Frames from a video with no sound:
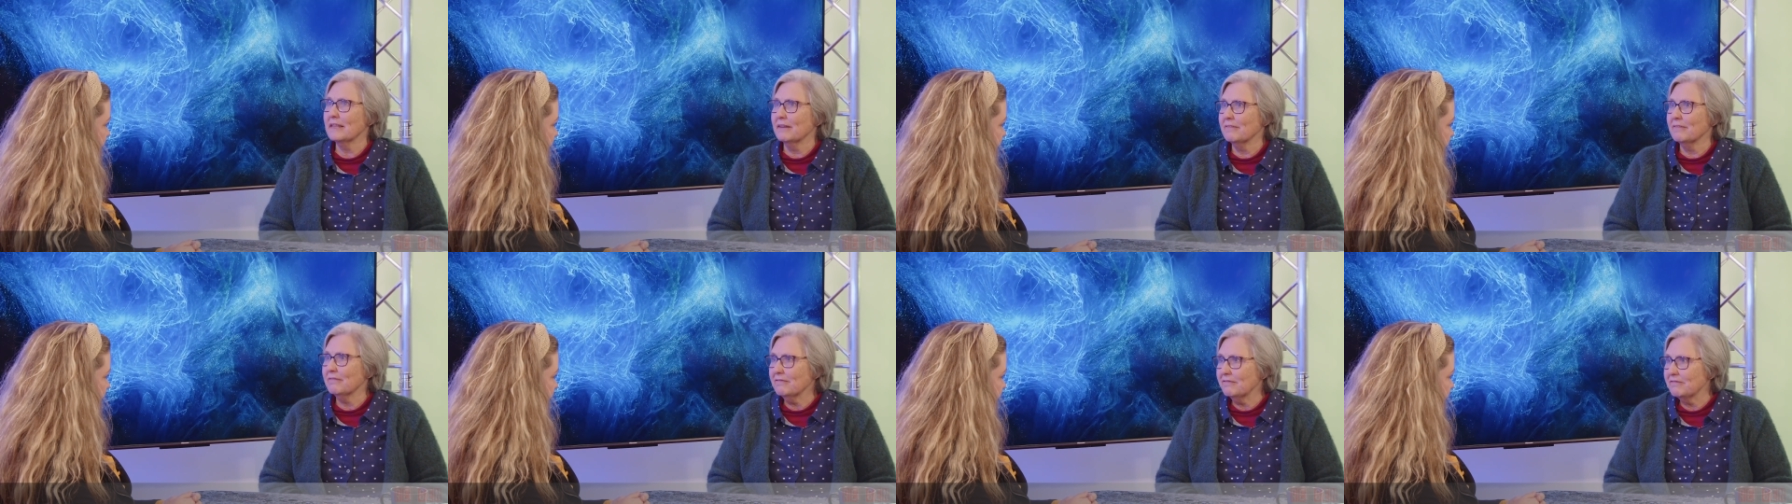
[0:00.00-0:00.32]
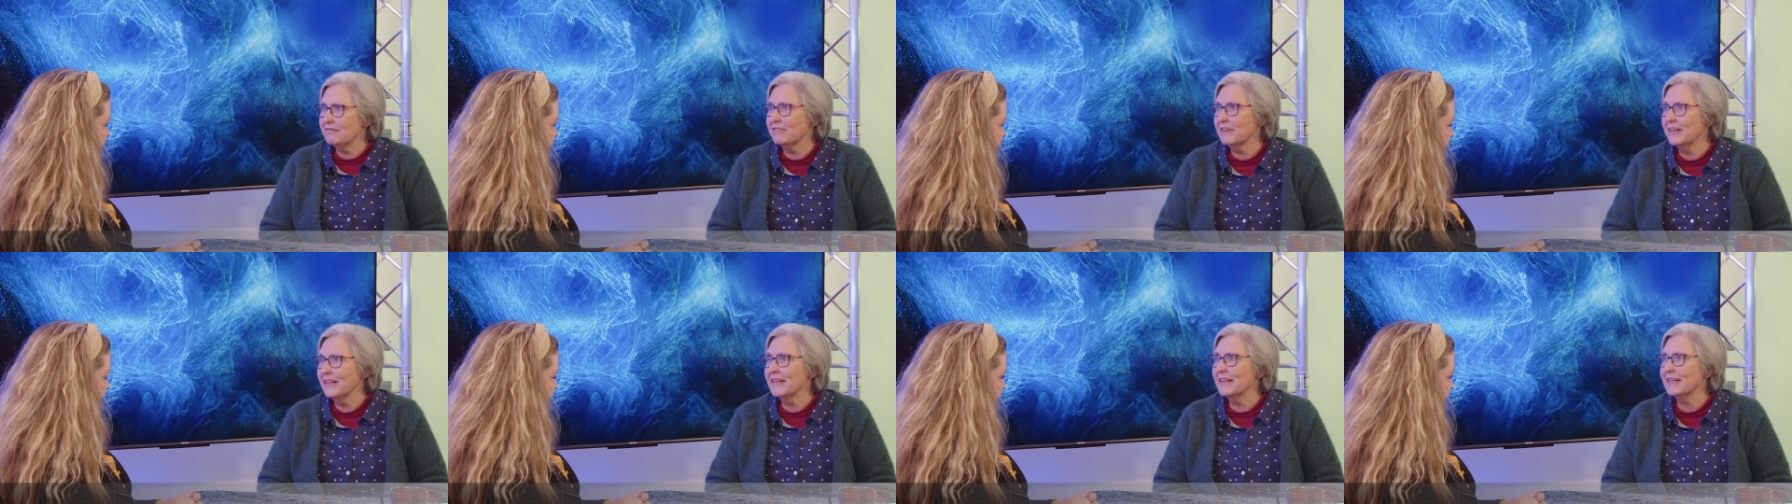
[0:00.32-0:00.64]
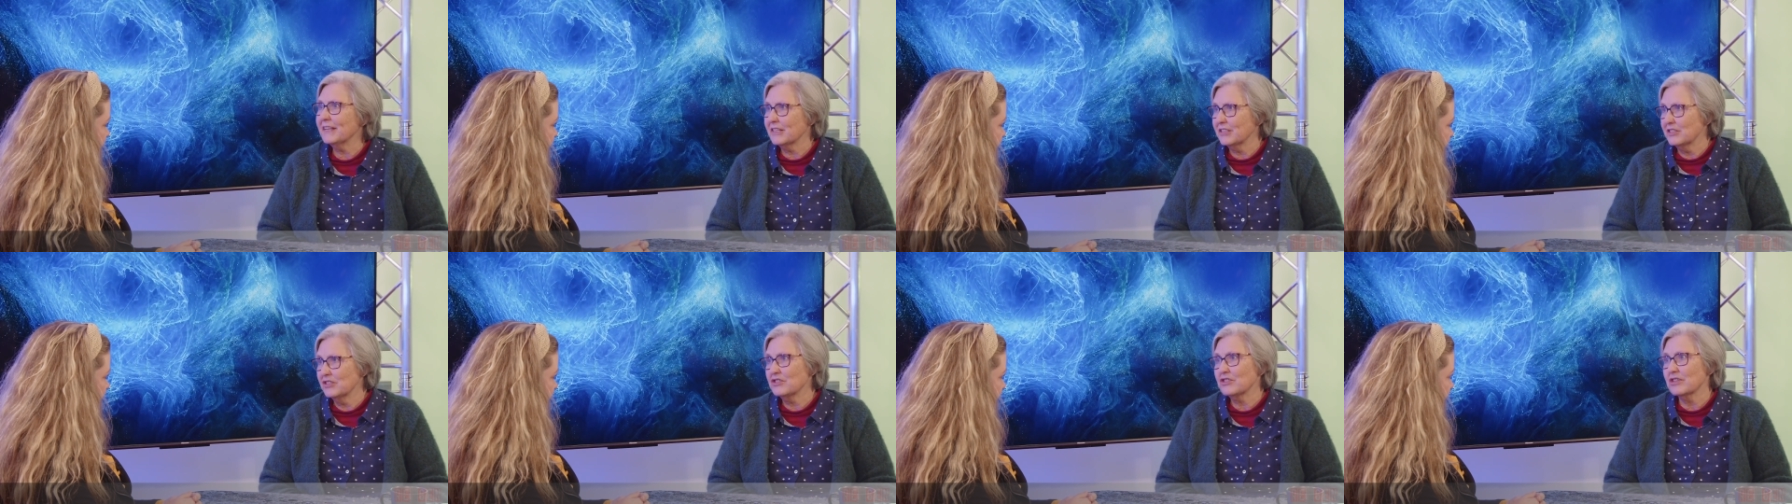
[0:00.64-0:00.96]
that fear
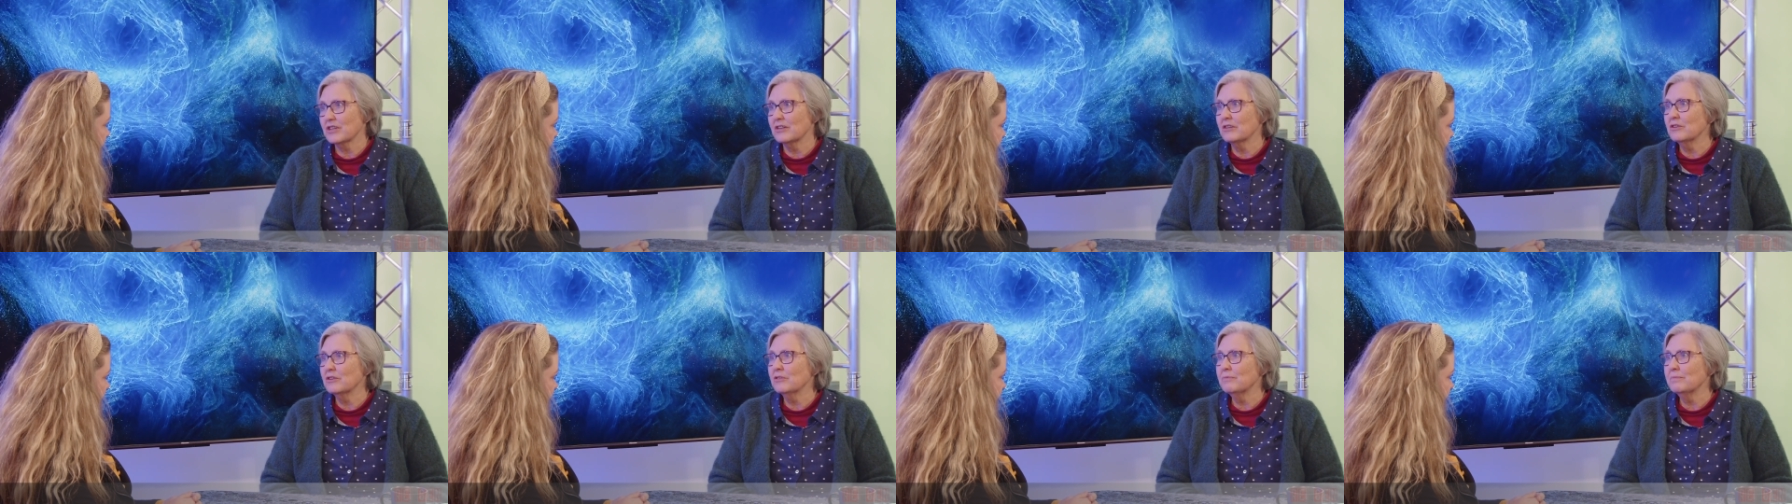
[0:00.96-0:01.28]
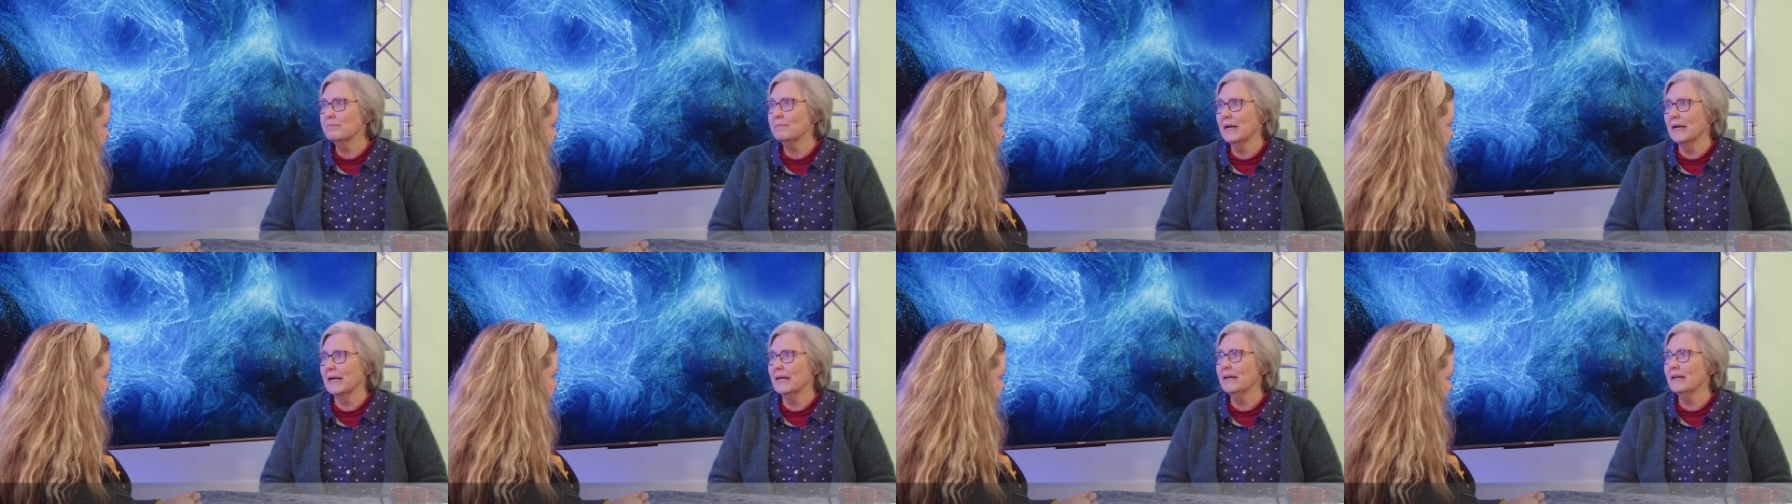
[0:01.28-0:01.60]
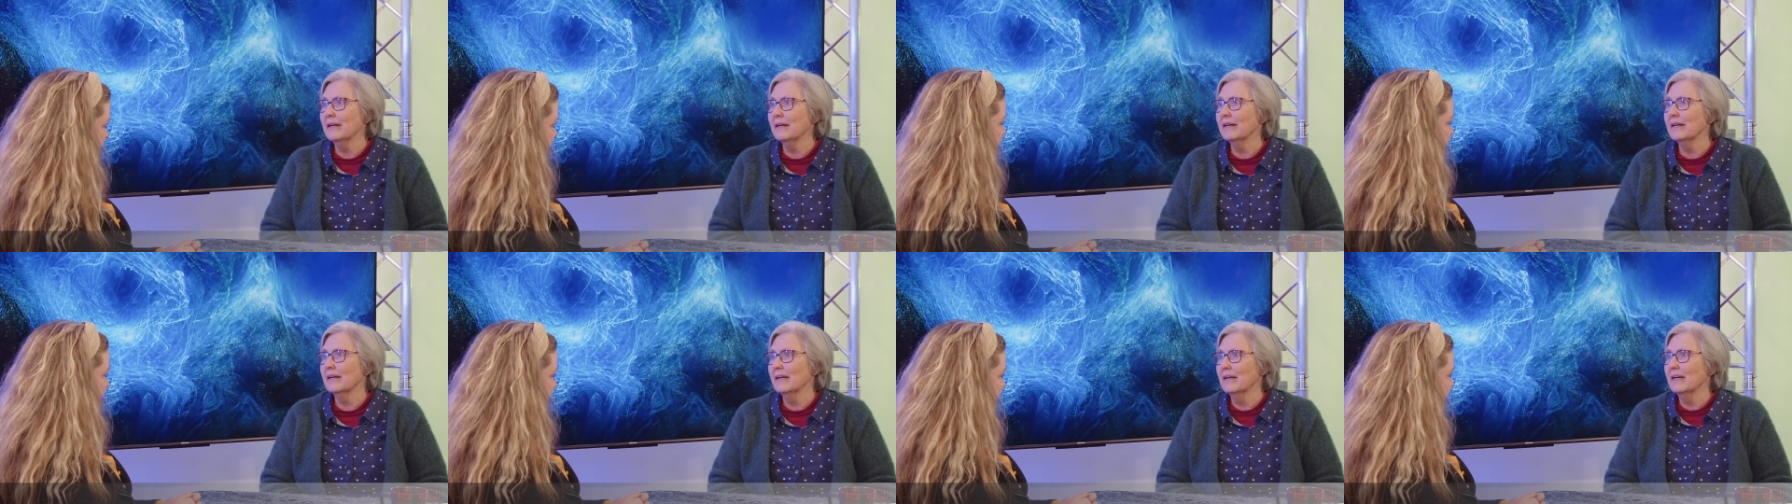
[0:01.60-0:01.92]
controlled me.
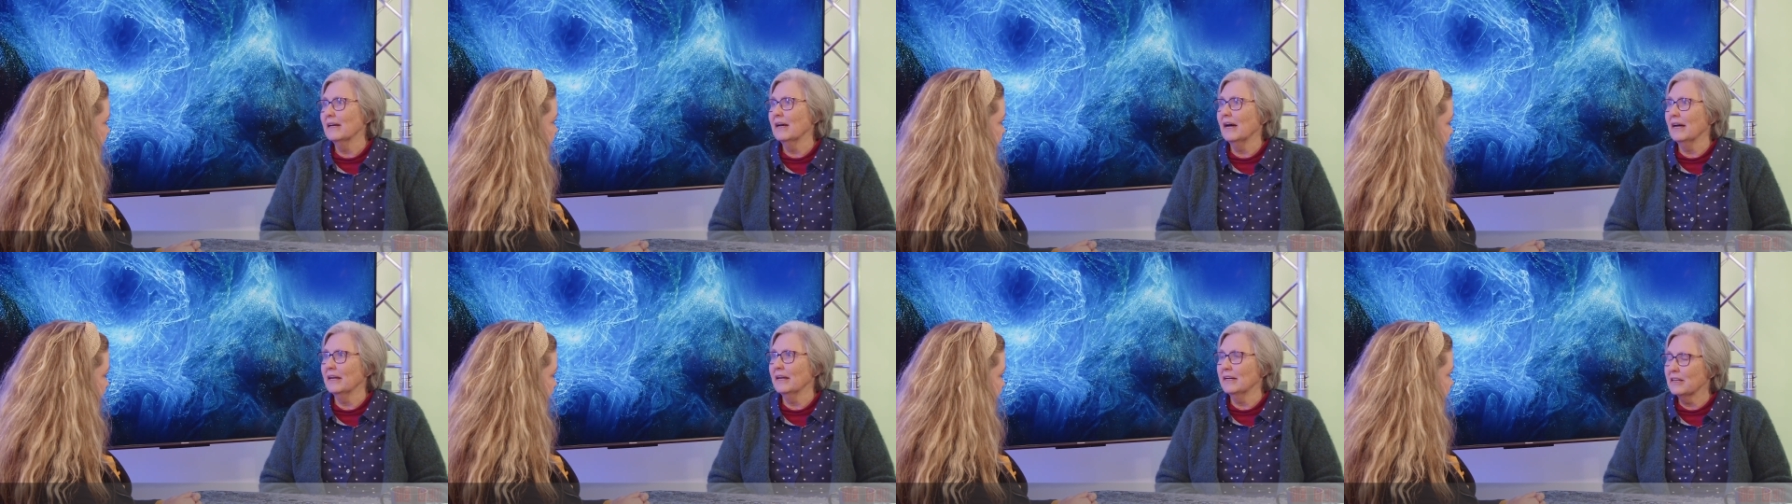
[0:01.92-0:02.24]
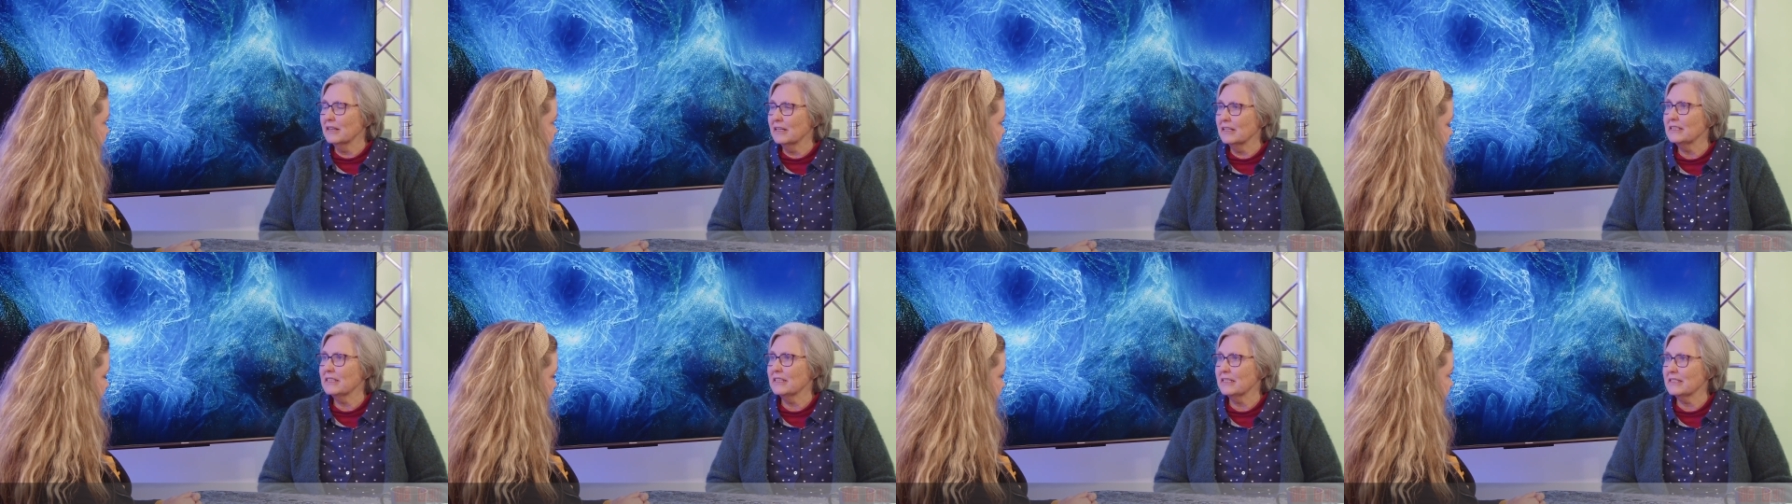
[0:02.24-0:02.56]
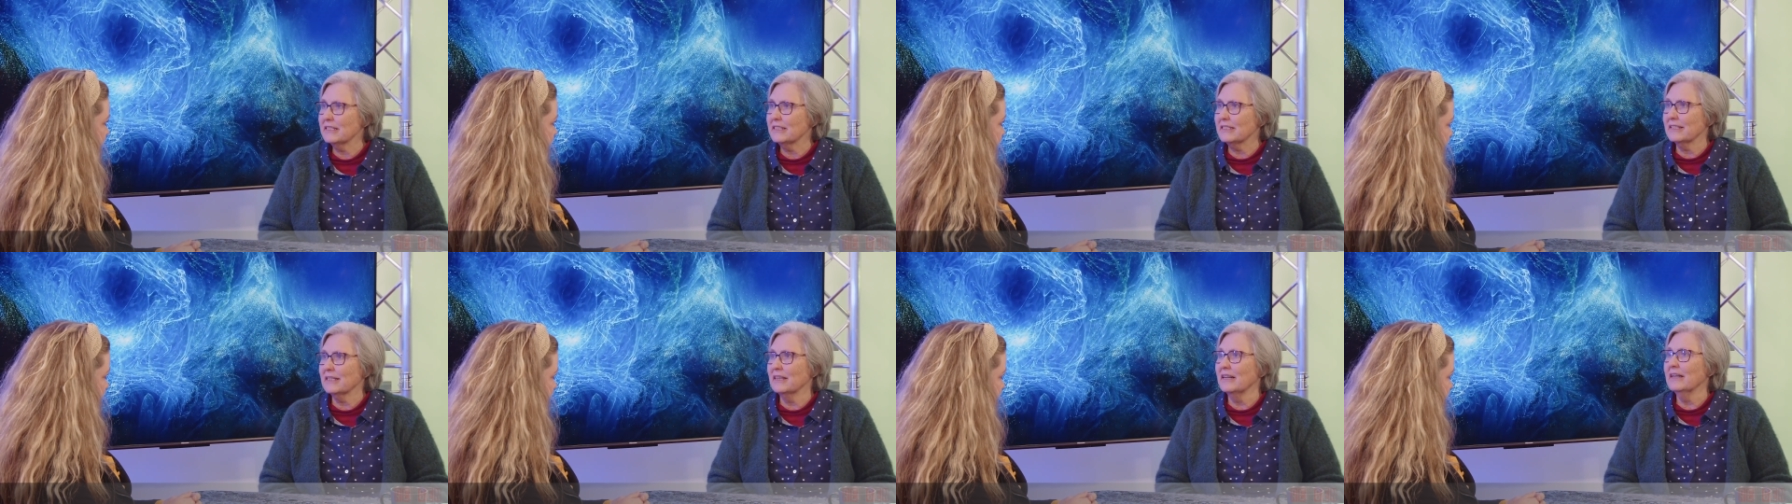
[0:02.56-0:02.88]
Mm. And I
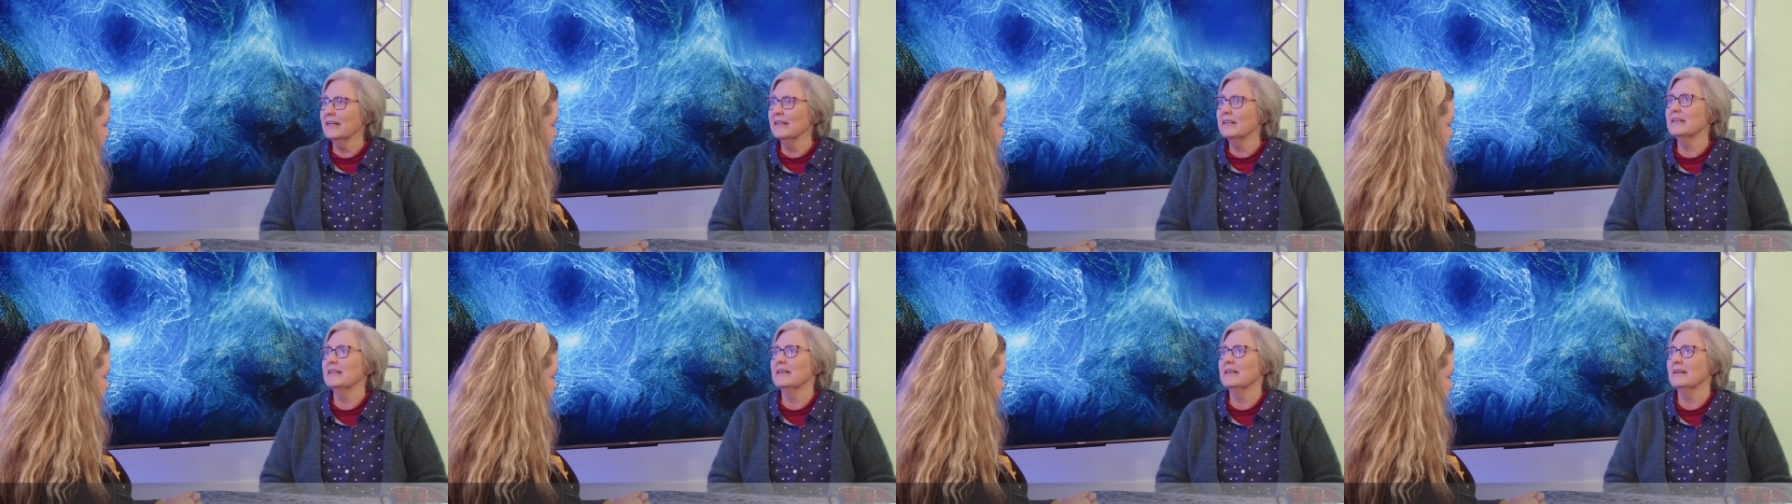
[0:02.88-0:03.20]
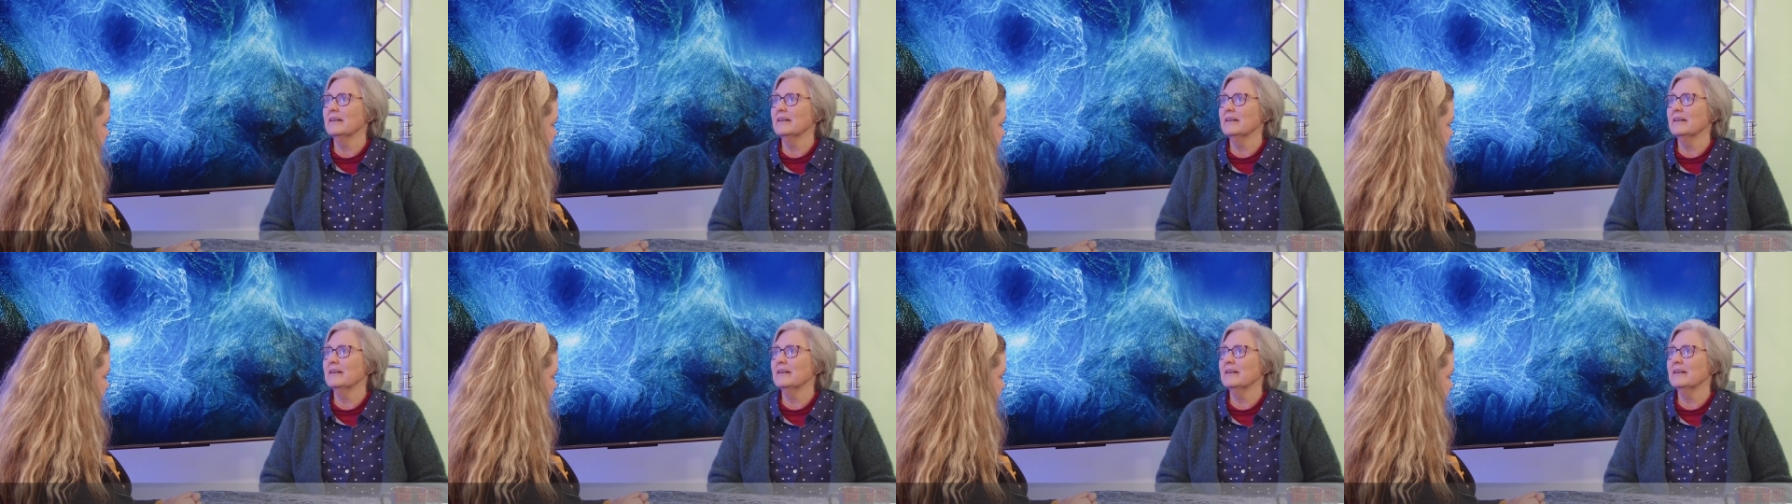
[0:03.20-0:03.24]
decided I